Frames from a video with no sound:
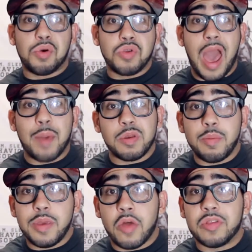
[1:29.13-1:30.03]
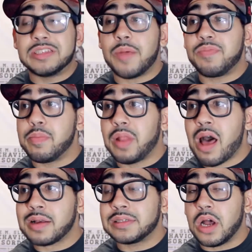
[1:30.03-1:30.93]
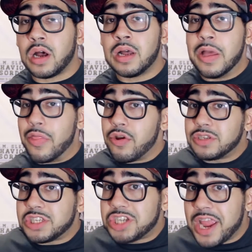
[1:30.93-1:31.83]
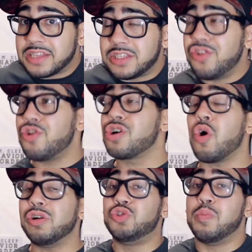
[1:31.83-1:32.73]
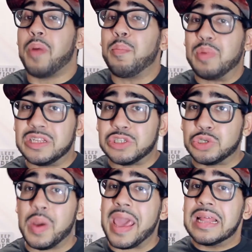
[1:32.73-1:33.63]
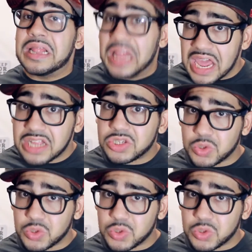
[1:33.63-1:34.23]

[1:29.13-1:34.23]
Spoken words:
when you happen to be on these empty blocks, there is a chance that you're going to bump into a lane